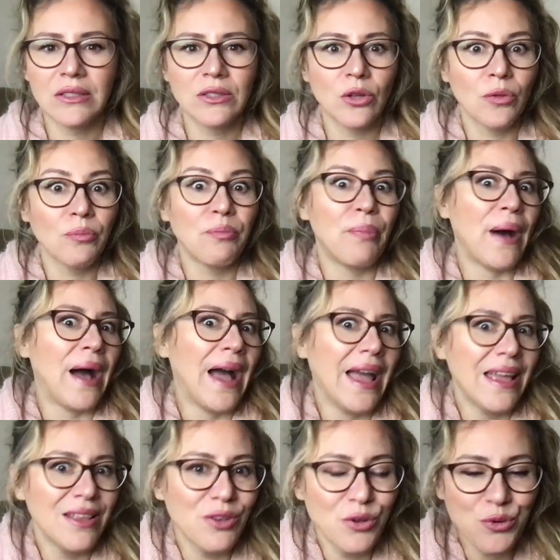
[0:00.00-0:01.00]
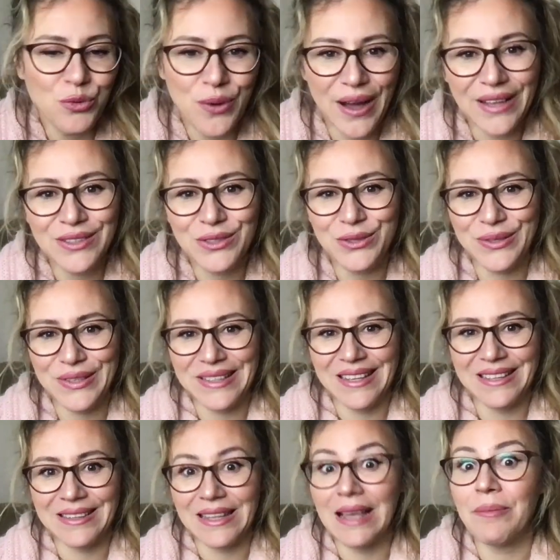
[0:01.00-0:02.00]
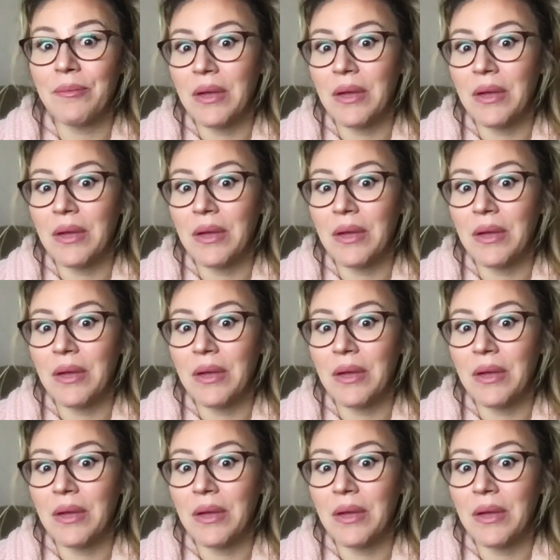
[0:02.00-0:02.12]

Don't buy new ones during that time,